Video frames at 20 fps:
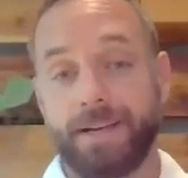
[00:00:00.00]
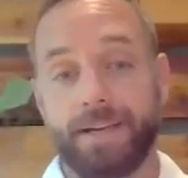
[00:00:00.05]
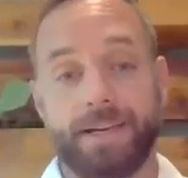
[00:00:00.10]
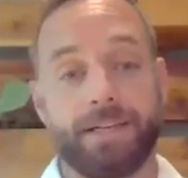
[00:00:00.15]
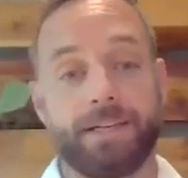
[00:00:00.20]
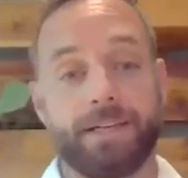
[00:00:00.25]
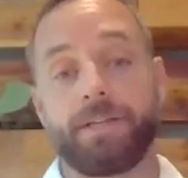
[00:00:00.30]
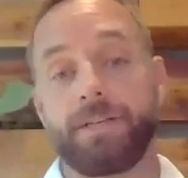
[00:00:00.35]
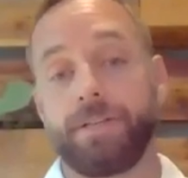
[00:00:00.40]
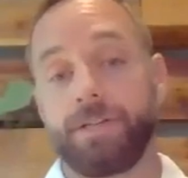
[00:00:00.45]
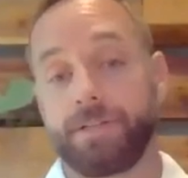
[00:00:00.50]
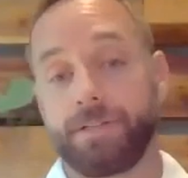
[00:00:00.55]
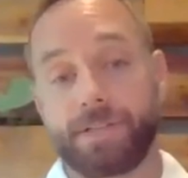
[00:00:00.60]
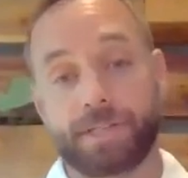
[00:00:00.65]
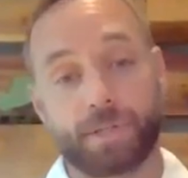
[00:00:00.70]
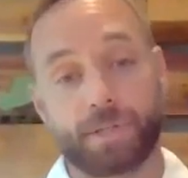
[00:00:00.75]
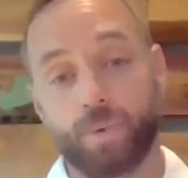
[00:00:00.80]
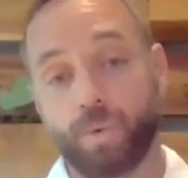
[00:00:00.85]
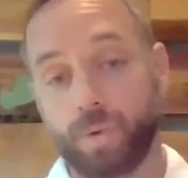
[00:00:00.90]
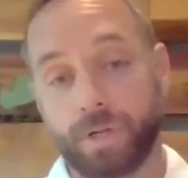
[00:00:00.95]
into your
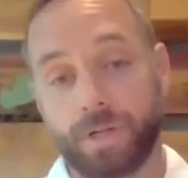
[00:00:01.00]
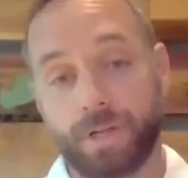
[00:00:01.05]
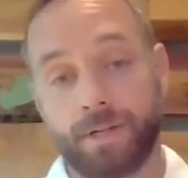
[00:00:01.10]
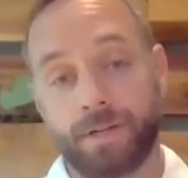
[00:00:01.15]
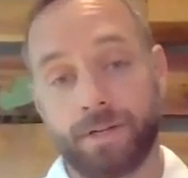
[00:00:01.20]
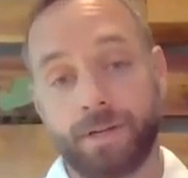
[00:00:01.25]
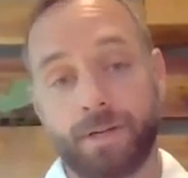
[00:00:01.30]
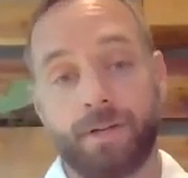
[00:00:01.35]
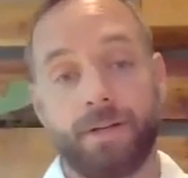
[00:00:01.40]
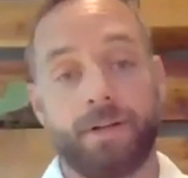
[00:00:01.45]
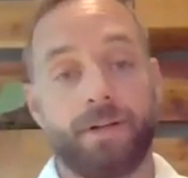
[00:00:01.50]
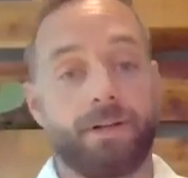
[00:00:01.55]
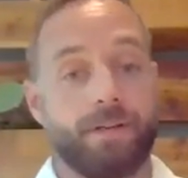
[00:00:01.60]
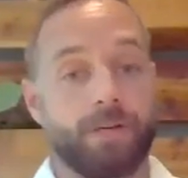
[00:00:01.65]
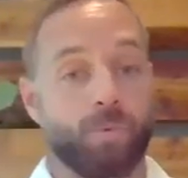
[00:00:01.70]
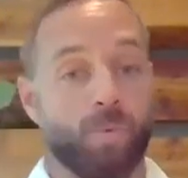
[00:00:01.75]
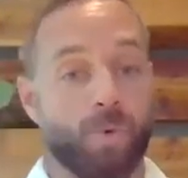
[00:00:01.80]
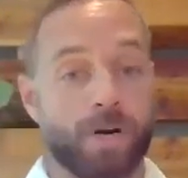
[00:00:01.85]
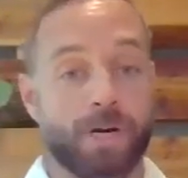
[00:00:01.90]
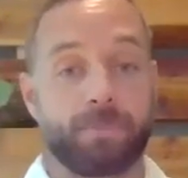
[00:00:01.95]
school,
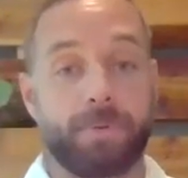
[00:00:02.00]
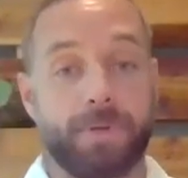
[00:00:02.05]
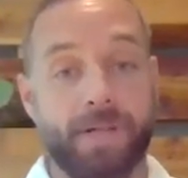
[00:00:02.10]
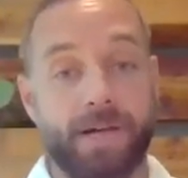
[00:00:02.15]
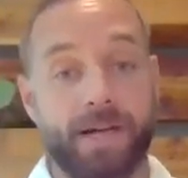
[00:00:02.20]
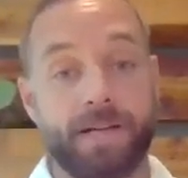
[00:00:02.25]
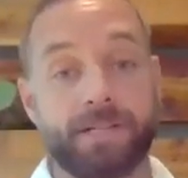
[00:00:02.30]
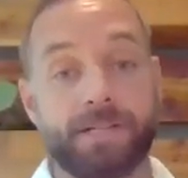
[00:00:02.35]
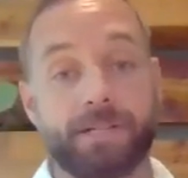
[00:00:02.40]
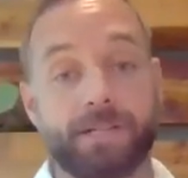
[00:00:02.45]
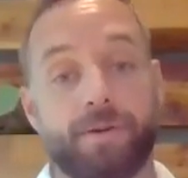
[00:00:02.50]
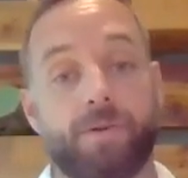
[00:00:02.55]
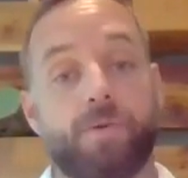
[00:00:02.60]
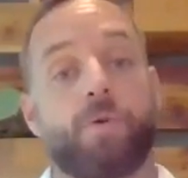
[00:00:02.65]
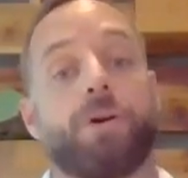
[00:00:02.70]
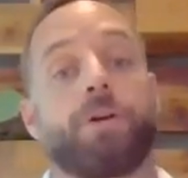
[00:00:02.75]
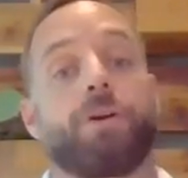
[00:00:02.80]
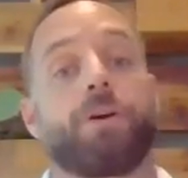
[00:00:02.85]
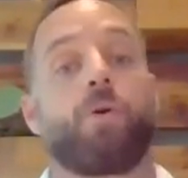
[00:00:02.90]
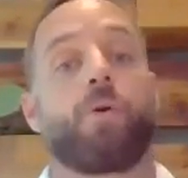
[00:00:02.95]
your workplace,
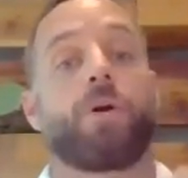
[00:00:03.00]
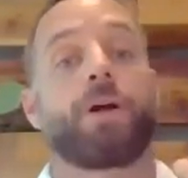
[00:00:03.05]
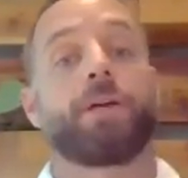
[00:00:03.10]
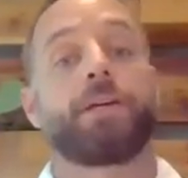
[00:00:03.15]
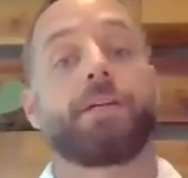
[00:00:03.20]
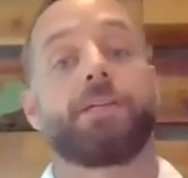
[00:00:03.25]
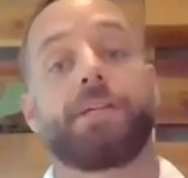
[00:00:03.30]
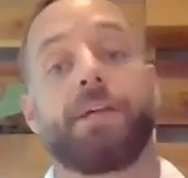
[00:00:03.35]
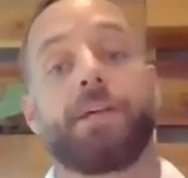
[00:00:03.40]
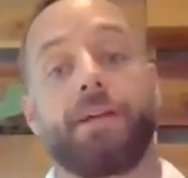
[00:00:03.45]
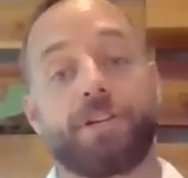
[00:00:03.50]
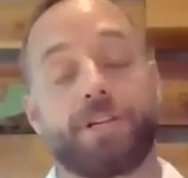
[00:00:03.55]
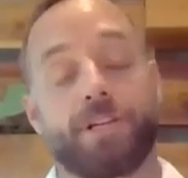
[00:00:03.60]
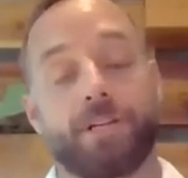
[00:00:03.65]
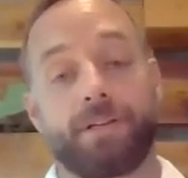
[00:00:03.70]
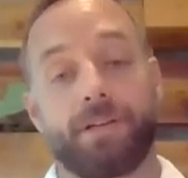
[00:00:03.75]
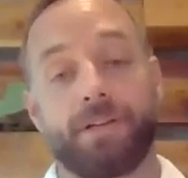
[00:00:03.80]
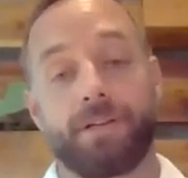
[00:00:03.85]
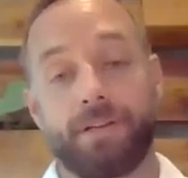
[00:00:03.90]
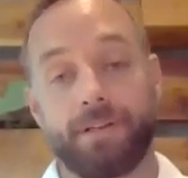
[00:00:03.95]
or your
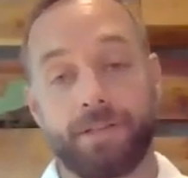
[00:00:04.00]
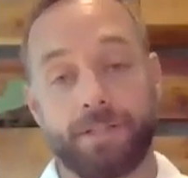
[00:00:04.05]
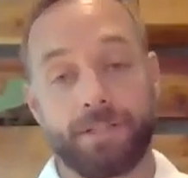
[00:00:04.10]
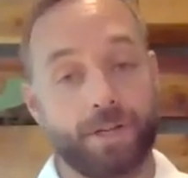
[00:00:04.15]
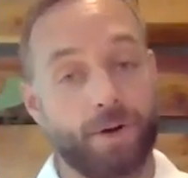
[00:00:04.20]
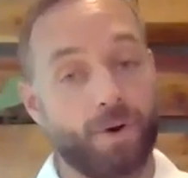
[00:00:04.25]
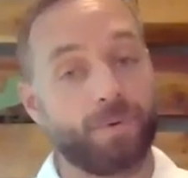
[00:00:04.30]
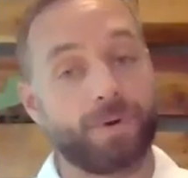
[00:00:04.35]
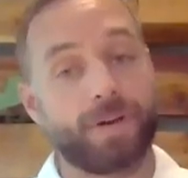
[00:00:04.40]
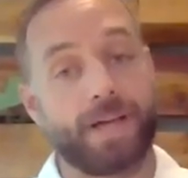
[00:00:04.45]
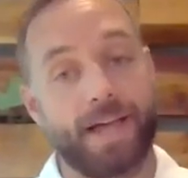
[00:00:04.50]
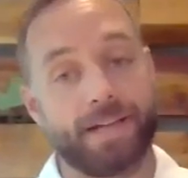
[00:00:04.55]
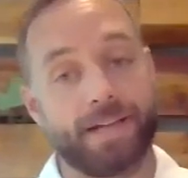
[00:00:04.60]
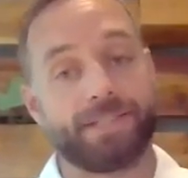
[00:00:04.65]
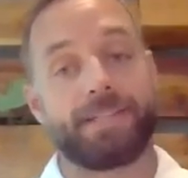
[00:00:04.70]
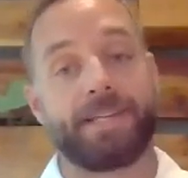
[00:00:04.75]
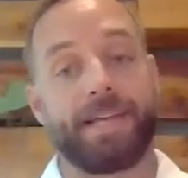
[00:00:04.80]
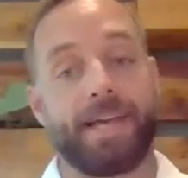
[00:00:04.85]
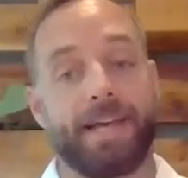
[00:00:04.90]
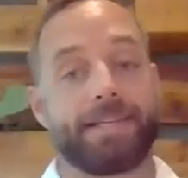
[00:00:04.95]
organization, don't
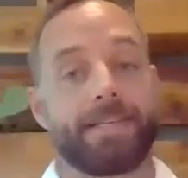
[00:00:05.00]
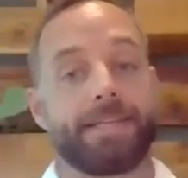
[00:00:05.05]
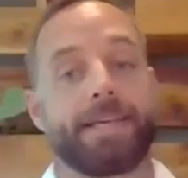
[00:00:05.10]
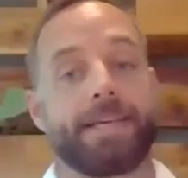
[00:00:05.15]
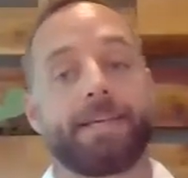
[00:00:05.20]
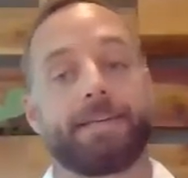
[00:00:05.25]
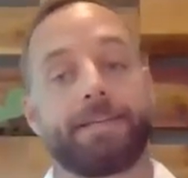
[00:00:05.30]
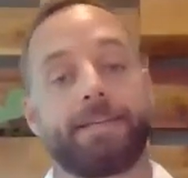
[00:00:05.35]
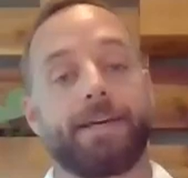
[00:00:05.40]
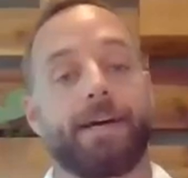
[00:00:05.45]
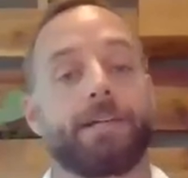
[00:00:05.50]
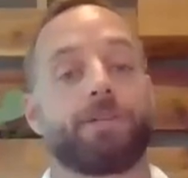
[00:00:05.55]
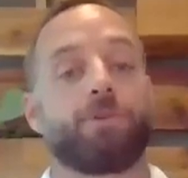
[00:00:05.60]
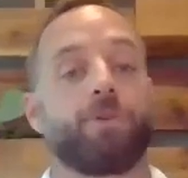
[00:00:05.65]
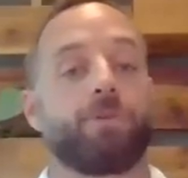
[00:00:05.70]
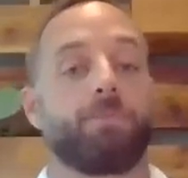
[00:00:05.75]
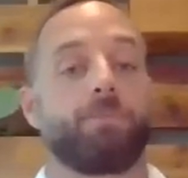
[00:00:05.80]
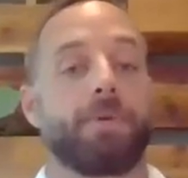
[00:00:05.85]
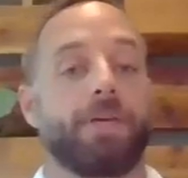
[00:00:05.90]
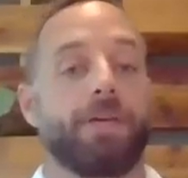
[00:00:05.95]
hesitate to get in touch
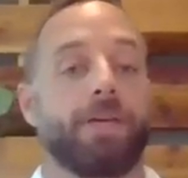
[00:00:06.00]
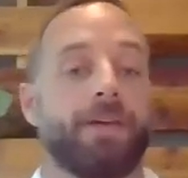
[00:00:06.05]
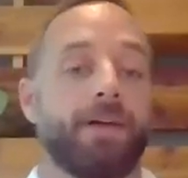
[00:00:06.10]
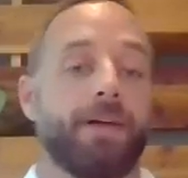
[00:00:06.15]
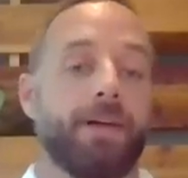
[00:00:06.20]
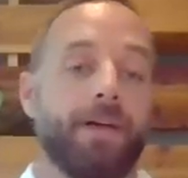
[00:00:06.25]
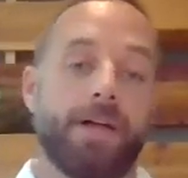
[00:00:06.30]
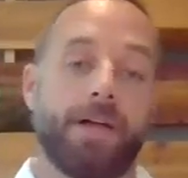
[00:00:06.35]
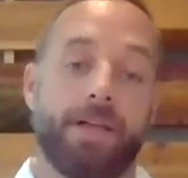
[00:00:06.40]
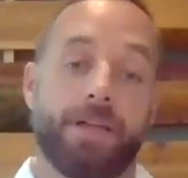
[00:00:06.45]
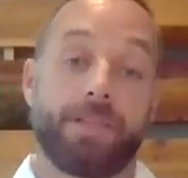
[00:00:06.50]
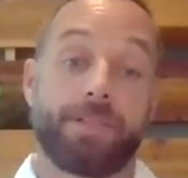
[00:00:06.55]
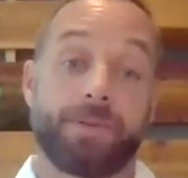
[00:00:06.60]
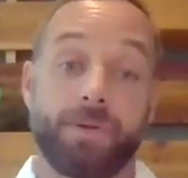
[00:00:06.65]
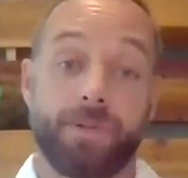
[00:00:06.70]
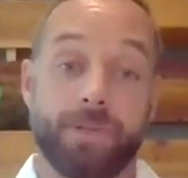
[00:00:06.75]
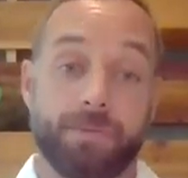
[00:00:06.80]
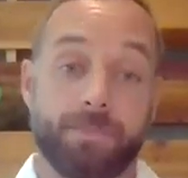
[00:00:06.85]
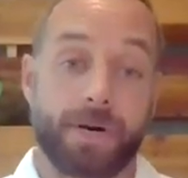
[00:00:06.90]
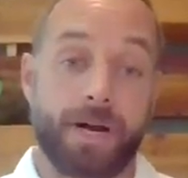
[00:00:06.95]
with me
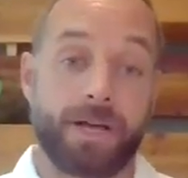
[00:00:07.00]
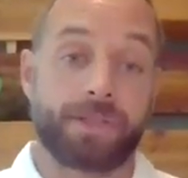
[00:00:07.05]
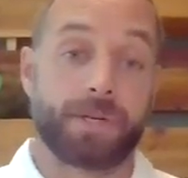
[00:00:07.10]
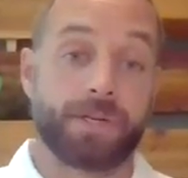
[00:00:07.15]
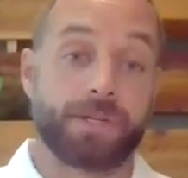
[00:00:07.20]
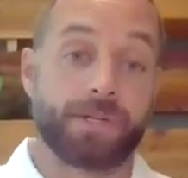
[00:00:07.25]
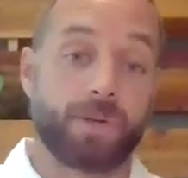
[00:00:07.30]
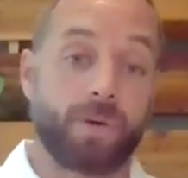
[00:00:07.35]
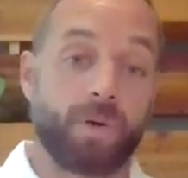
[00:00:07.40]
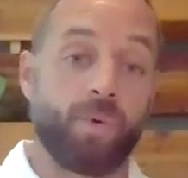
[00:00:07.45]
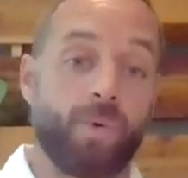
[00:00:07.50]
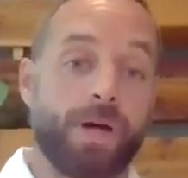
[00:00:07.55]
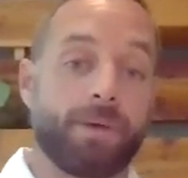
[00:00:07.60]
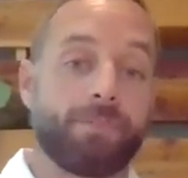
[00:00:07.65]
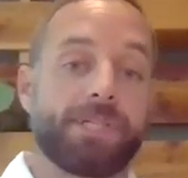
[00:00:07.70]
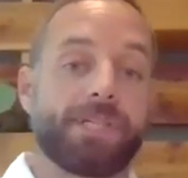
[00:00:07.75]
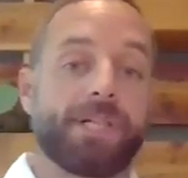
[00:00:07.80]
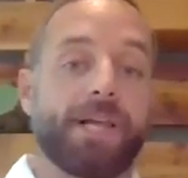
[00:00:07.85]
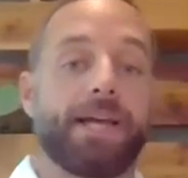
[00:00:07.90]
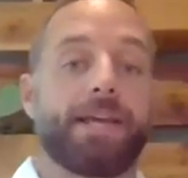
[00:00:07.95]
through the breath control
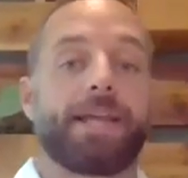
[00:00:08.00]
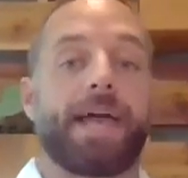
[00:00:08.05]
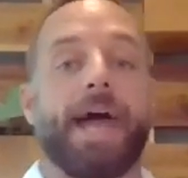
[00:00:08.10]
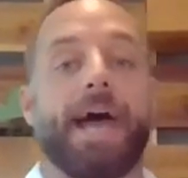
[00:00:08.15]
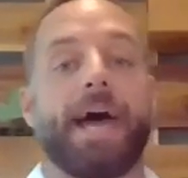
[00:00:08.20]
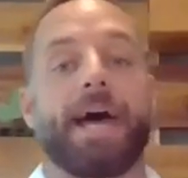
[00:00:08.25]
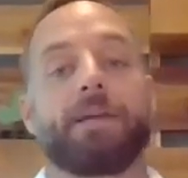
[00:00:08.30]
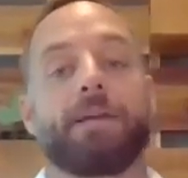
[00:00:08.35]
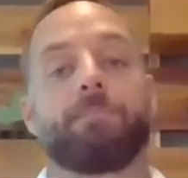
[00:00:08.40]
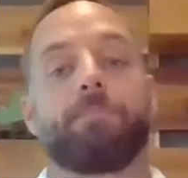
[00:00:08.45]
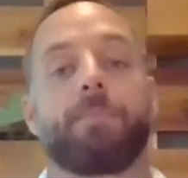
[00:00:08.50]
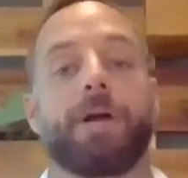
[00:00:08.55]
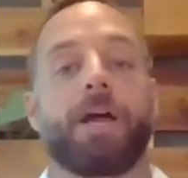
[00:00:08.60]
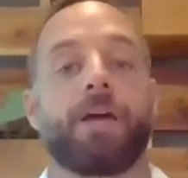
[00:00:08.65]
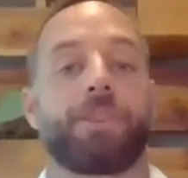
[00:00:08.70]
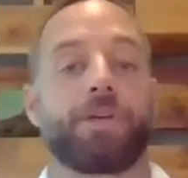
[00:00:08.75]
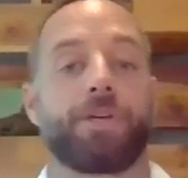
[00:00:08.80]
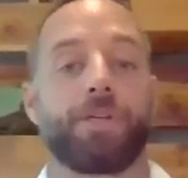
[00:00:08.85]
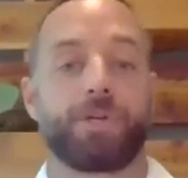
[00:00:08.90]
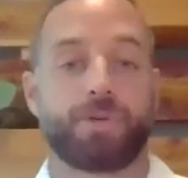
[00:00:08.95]
website at
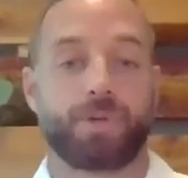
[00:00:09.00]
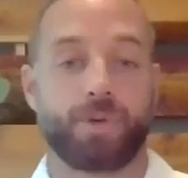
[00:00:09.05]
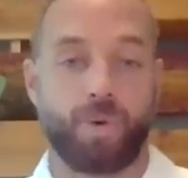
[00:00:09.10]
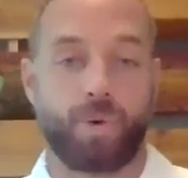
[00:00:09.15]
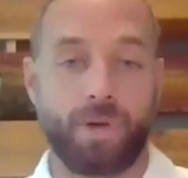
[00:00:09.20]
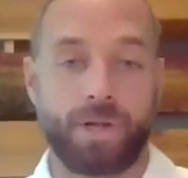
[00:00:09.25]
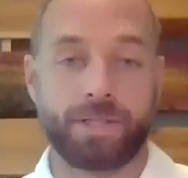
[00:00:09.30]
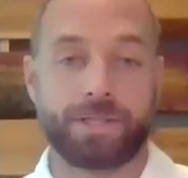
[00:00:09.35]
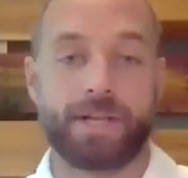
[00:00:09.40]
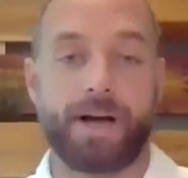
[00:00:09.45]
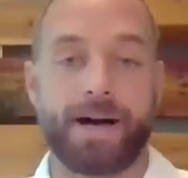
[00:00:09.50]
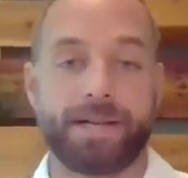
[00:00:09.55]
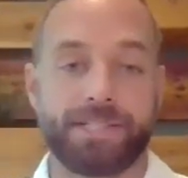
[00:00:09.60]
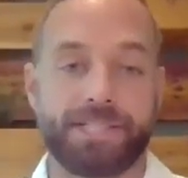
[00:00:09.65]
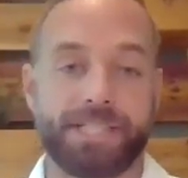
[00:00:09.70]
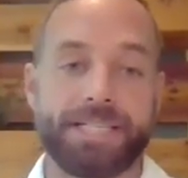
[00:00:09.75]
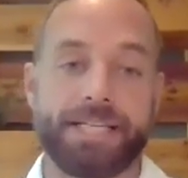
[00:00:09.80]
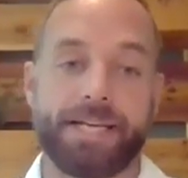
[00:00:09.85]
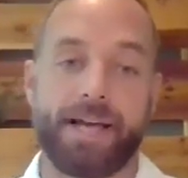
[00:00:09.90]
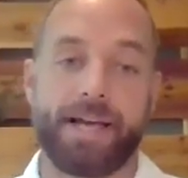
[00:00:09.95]

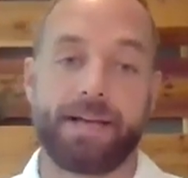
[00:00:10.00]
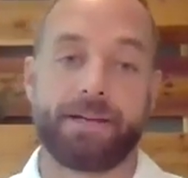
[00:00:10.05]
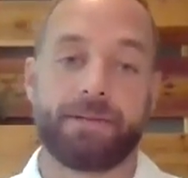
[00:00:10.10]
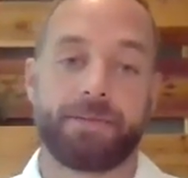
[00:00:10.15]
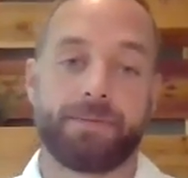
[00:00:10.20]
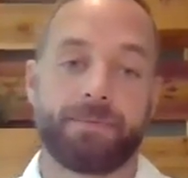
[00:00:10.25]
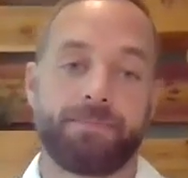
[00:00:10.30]
breathcontrol.ca.